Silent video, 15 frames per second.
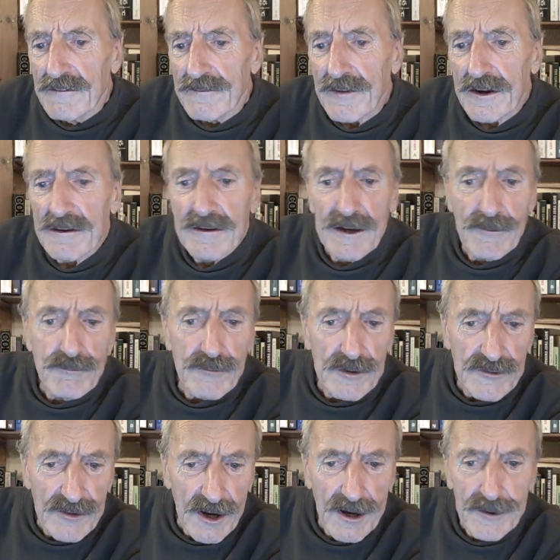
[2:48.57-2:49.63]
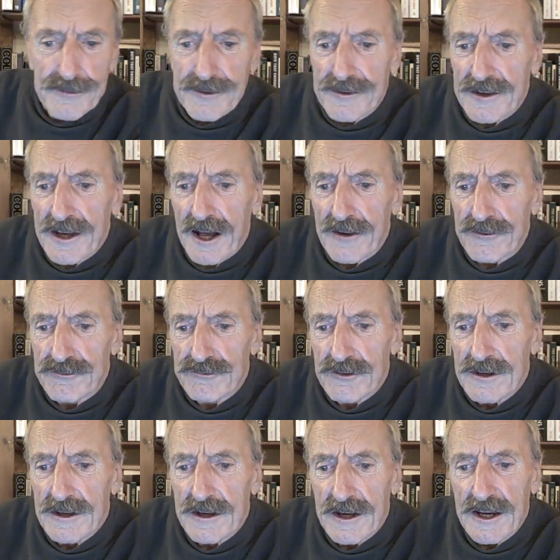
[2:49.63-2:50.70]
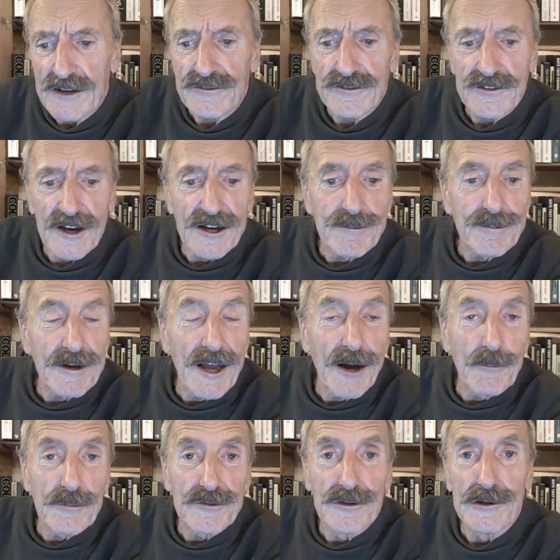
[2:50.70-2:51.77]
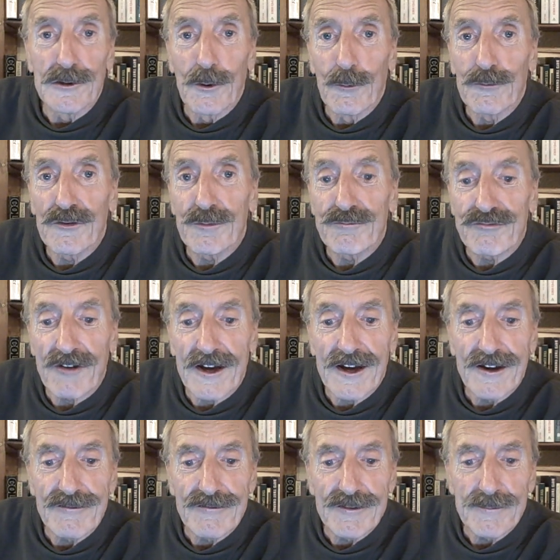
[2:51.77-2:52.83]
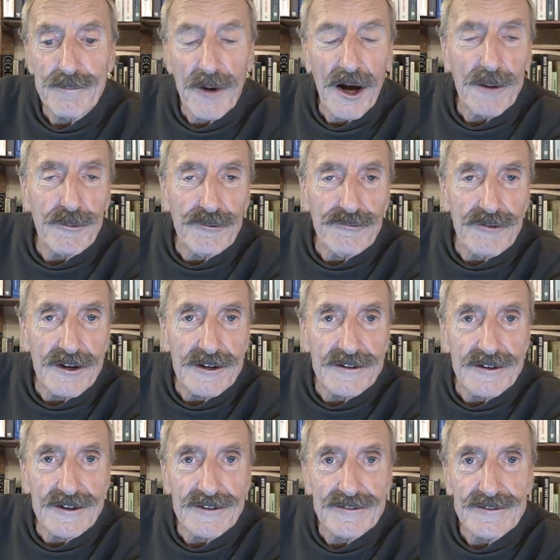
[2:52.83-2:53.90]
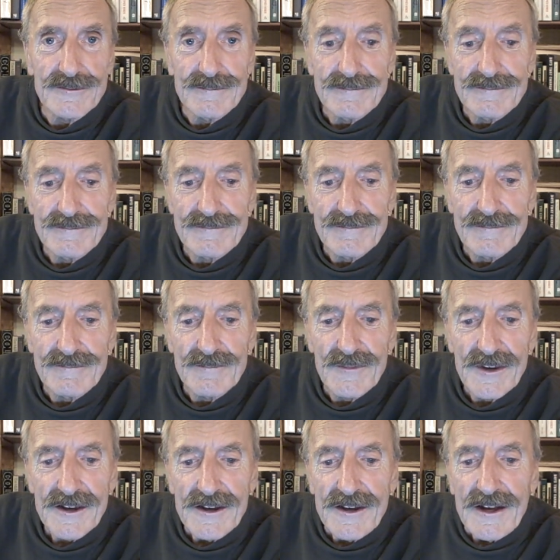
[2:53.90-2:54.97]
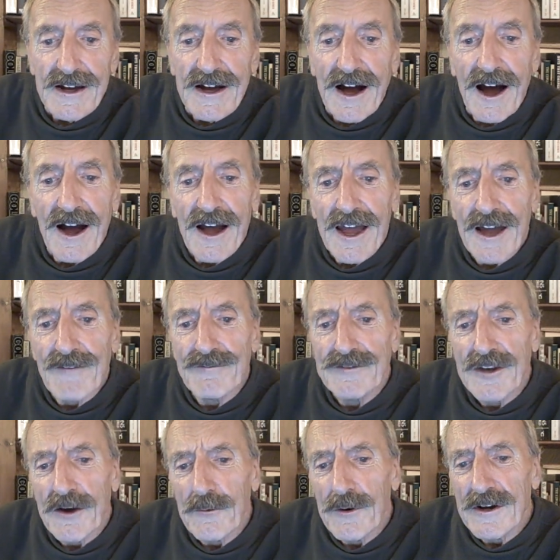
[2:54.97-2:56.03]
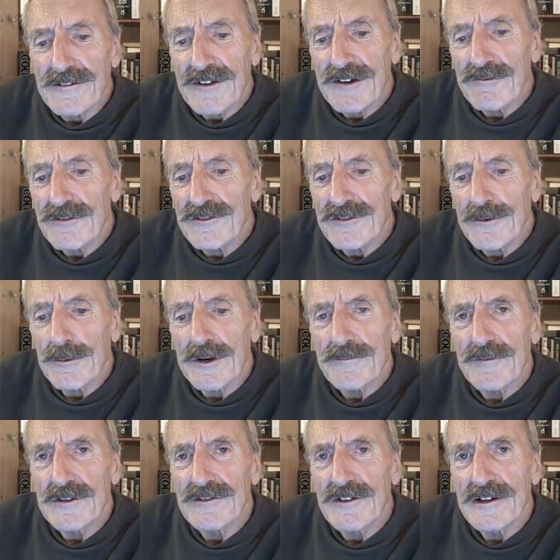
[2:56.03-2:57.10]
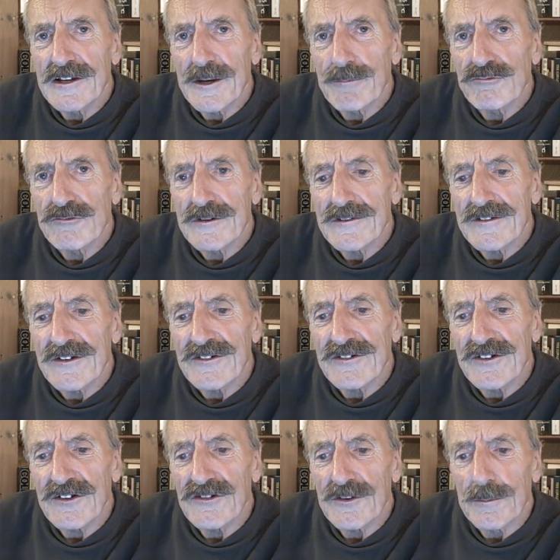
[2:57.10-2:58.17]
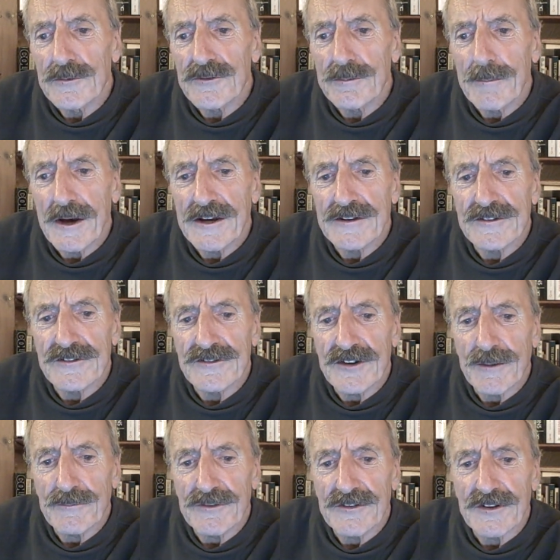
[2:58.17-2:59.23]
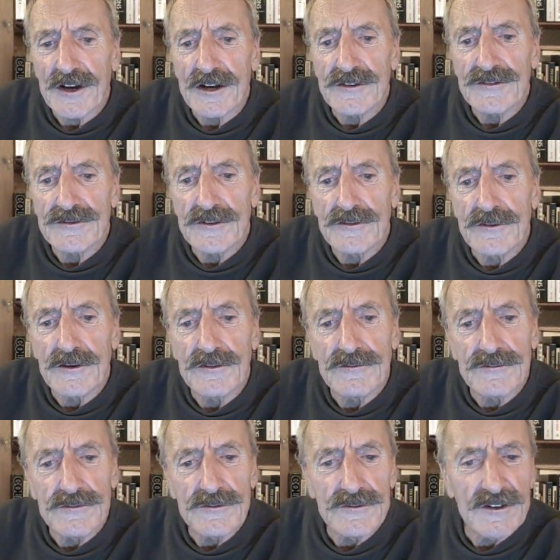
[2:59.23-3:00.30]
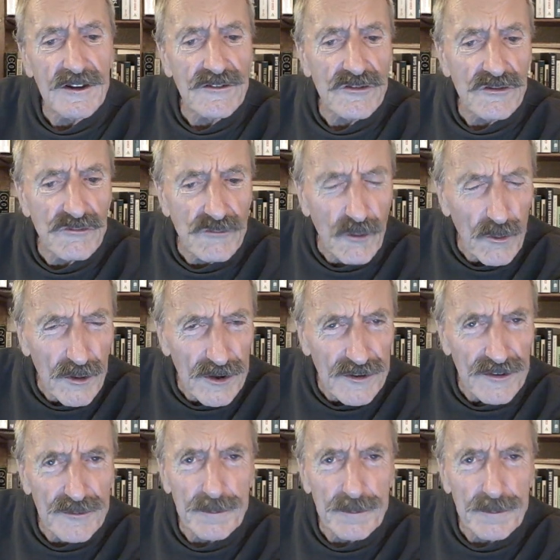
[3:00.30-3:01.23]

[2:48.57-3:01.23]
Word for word: For every child in the country, each day began with the Lord's Prayer and Bible readings. I have no idea at all if a deliberate decision was made at some stage to destroy this